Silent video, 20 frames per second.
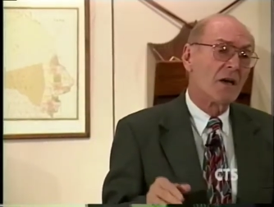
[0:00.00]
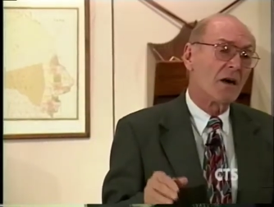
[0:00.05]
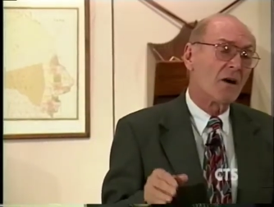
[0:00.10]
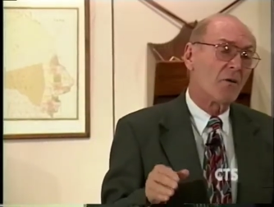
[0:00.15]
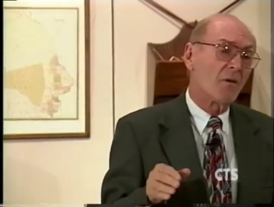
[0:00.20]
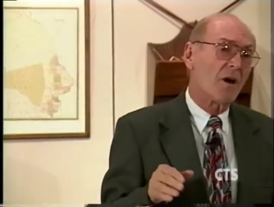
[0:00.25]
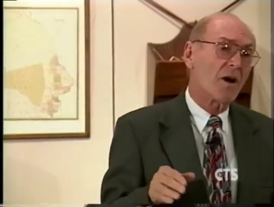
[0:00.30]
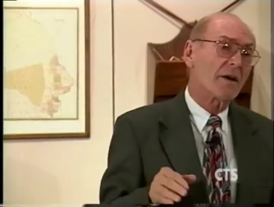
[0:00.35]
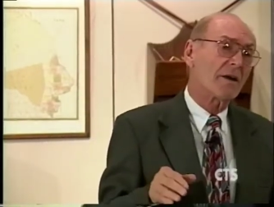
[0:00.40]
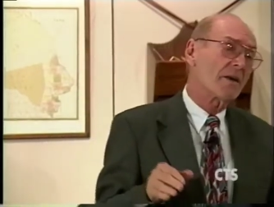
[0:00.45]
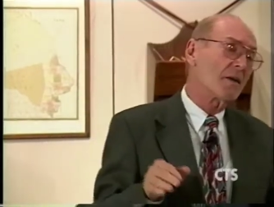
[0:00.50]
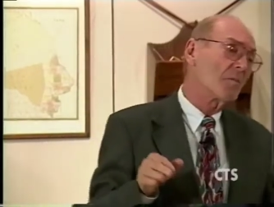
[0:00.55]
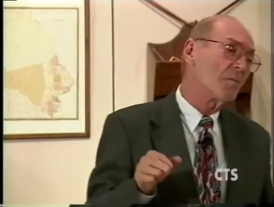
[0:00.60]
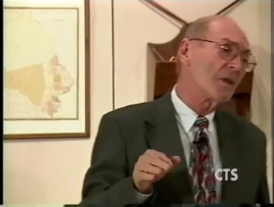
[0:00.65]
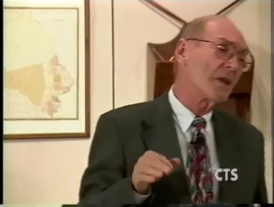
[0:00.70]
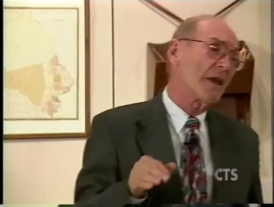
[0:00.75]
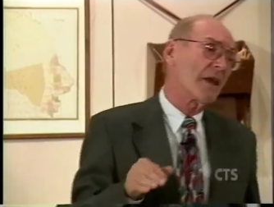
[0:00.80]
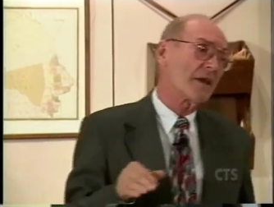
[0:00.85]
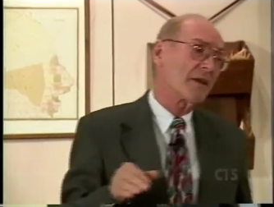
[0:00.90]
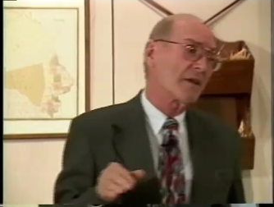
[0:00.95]
Hawaii
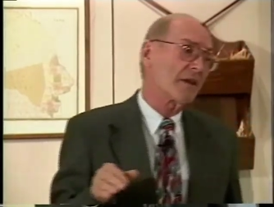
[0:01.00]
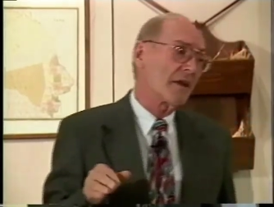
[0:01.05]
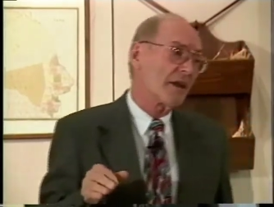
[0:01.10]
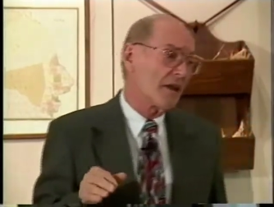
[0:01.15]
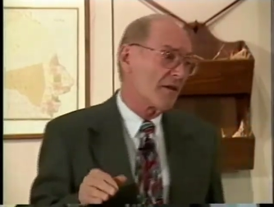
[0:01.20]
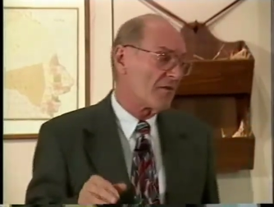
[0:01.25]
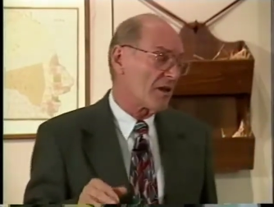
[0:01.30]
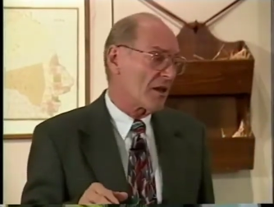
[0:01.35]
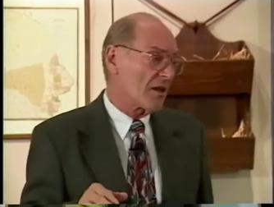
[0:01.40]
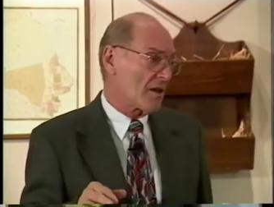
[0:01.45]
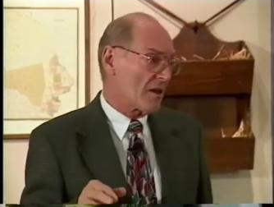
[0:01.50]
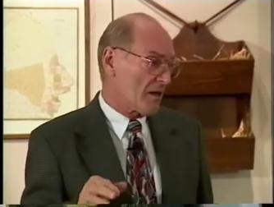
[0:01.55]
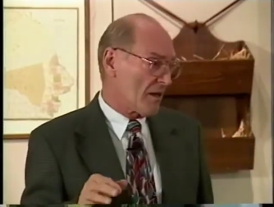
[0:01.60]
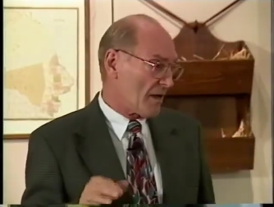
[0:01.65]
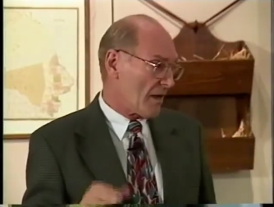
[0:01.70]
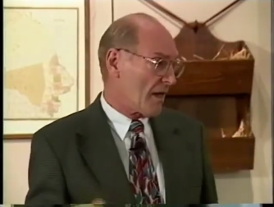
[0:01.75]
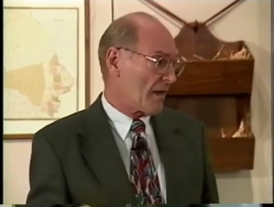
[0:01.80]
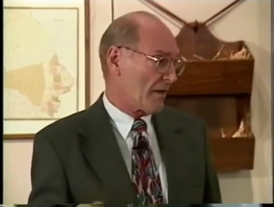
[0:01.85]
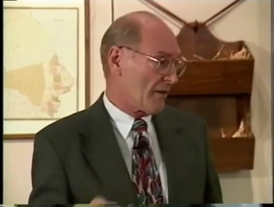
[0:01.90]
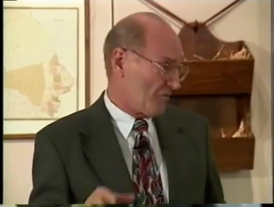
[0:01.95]
began to have a
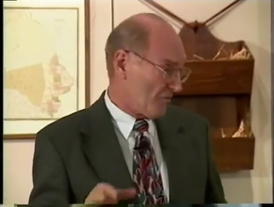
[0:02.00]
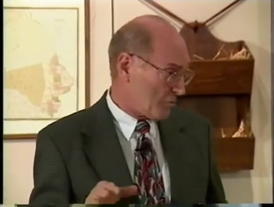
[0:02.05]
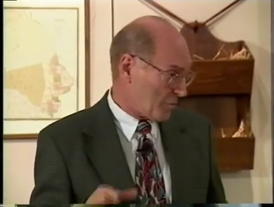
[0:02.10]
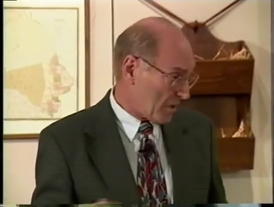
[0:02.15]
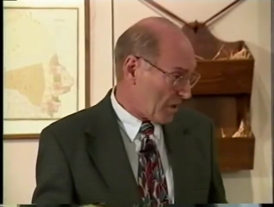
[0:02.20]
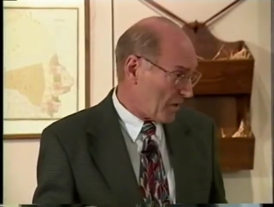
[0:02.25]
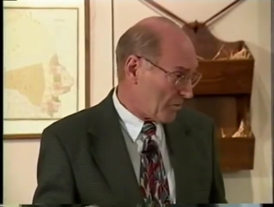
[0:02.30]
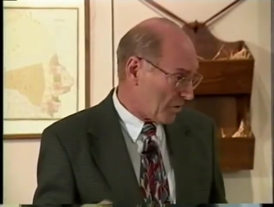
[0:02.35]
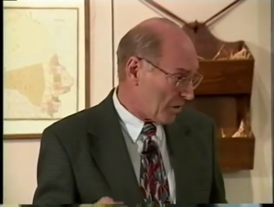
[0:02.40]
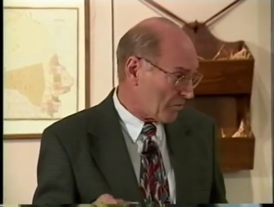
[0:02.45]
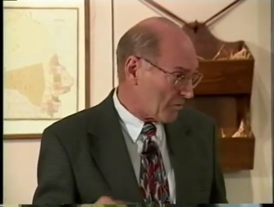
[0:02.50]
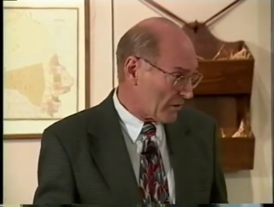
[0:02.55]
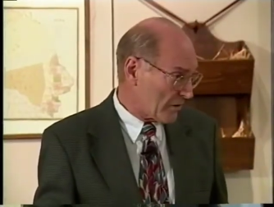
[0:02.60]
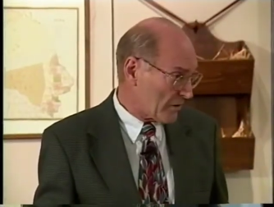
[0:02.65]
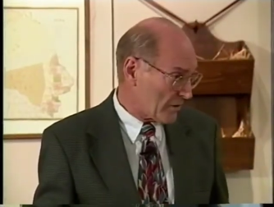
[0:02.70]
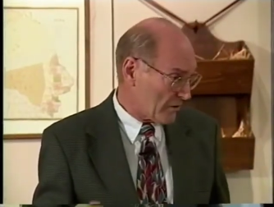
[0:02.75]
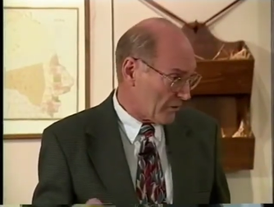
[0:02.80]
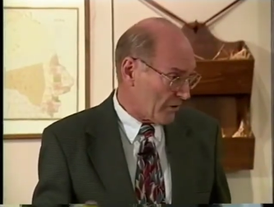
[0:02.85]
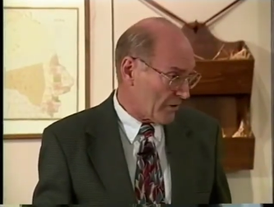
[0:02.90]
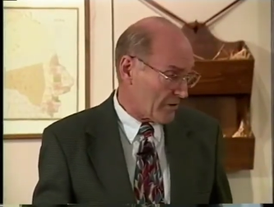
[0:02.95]
lot of problem
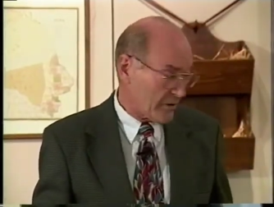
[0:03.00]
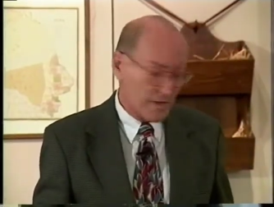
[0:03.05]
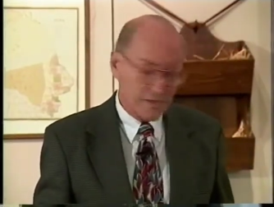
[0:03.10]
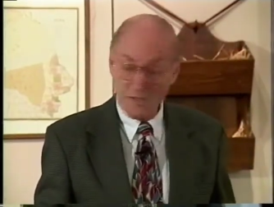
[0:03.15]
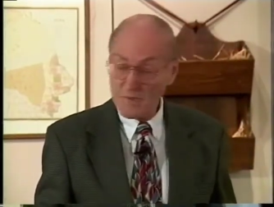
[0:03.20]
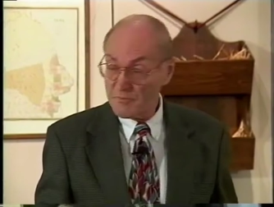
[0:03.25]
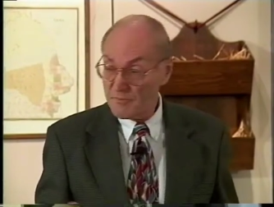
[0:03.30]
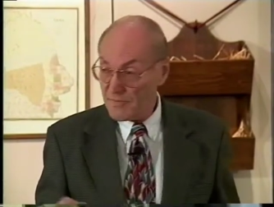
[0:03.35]
with, with this.